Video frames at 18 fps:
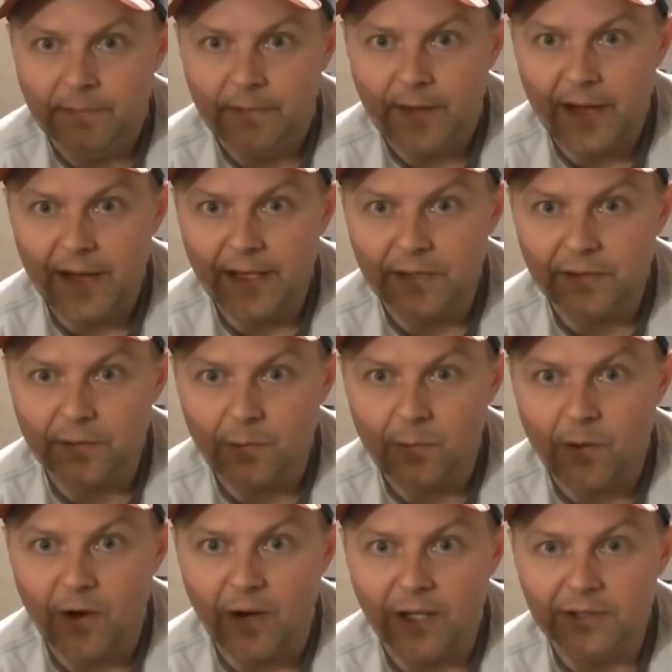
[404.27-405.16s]
Thanks for
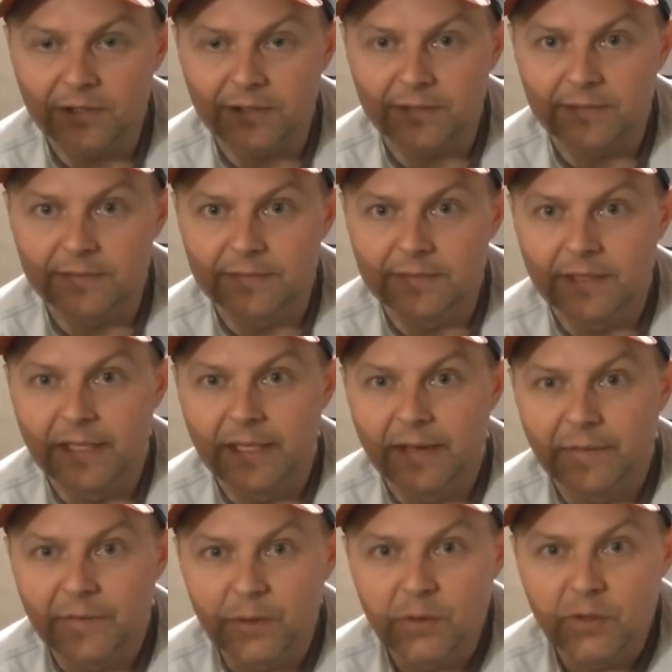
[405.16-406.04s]
watching.
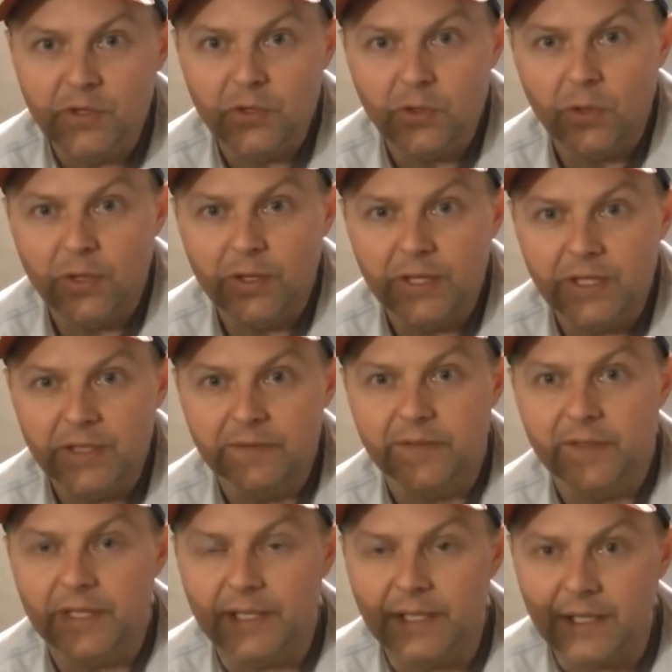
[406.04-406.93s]
If you enjoy these
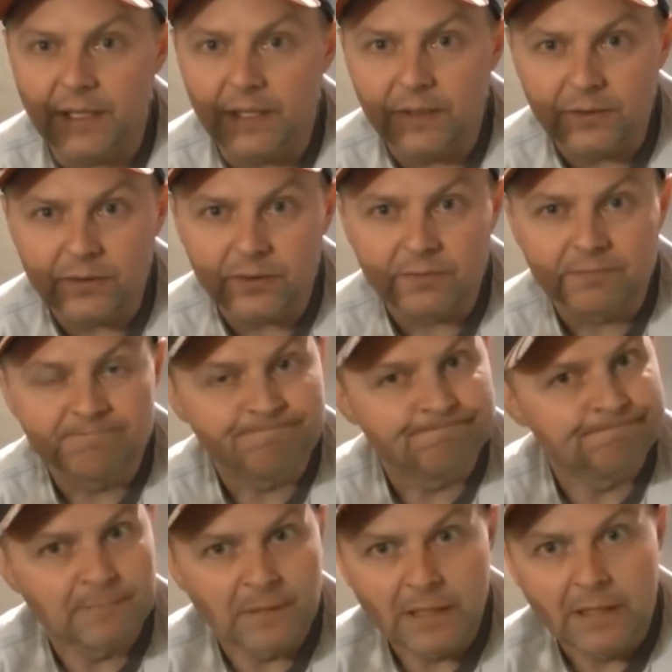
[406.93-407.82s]
videos,
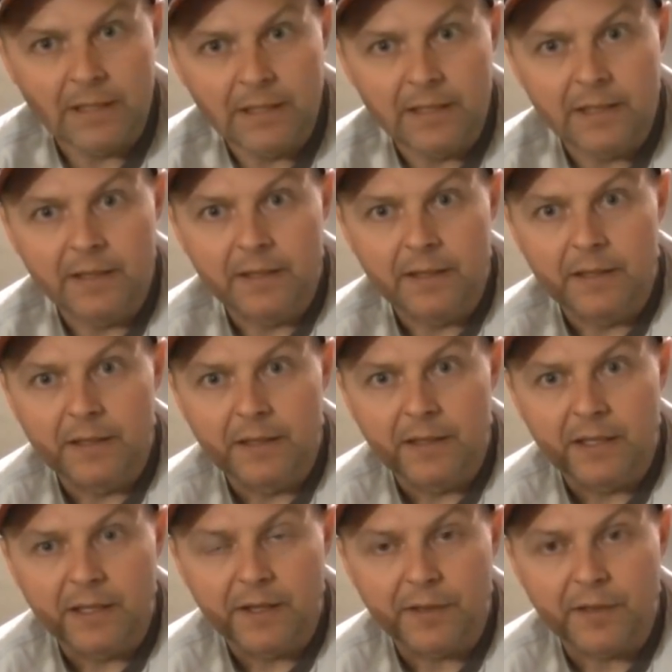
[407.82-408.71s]

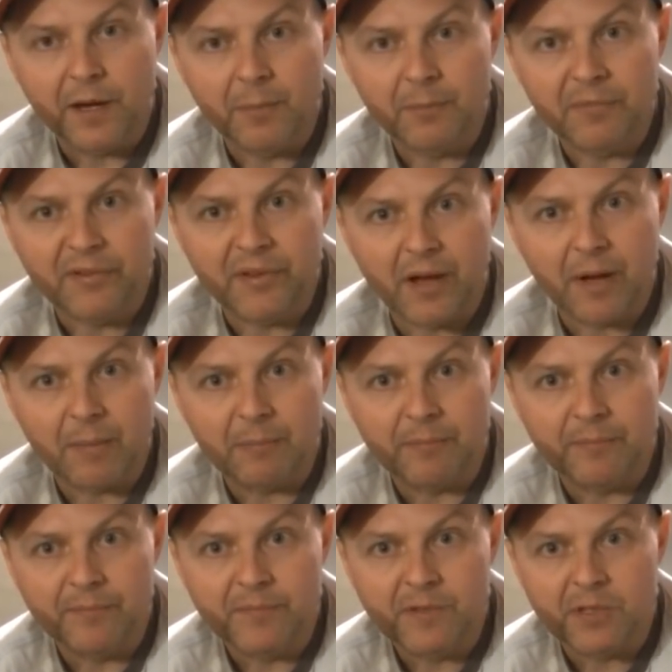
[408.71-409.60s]
thumbs
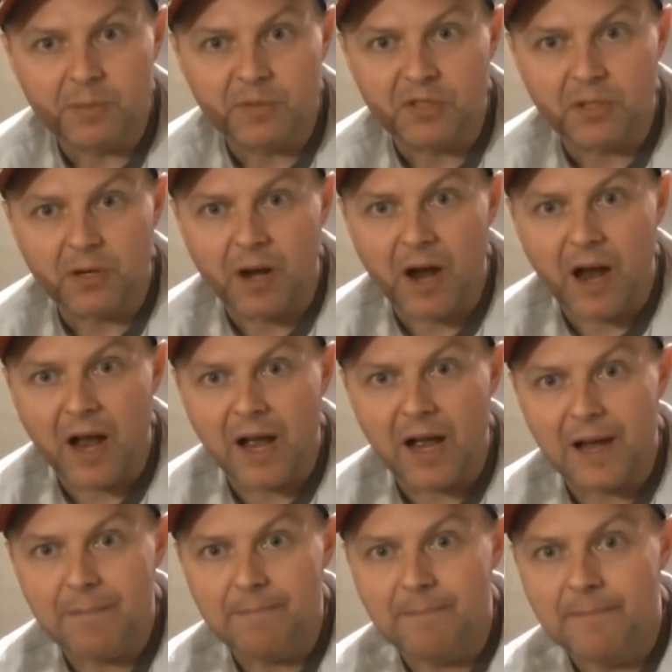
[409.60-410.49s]
up,
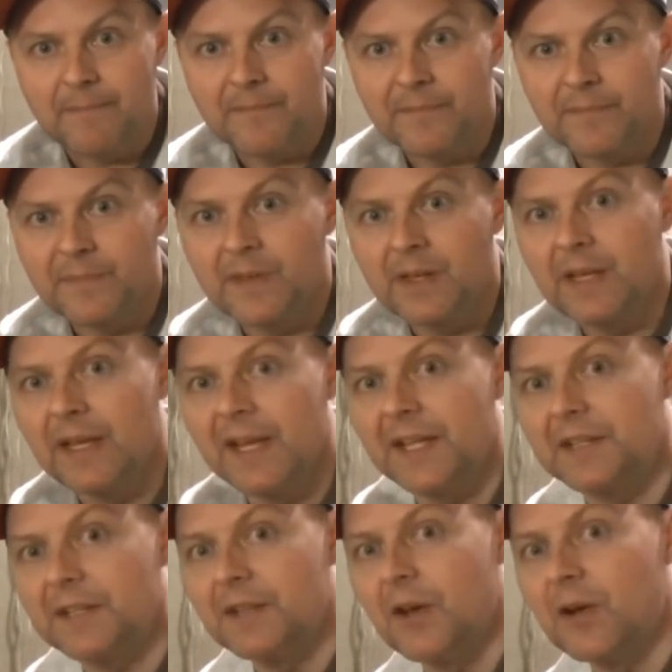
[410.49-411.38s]
subscribe,
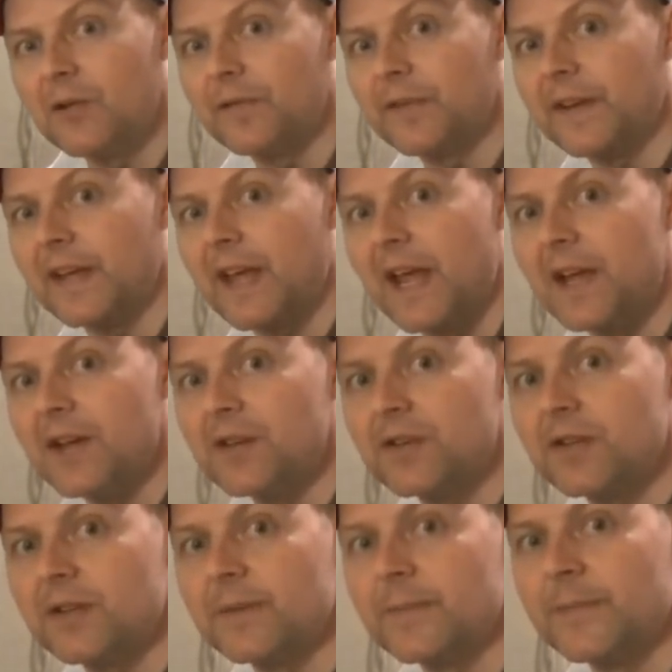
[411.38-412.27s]
hit
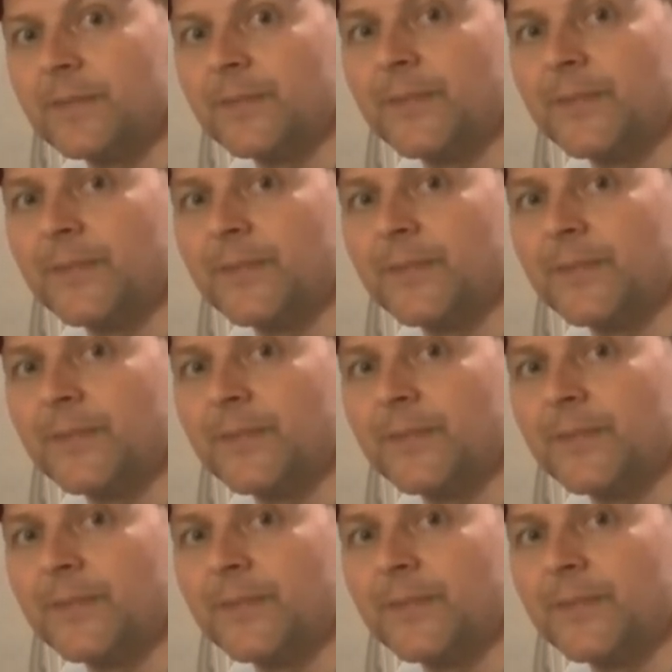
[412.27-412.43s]
notification.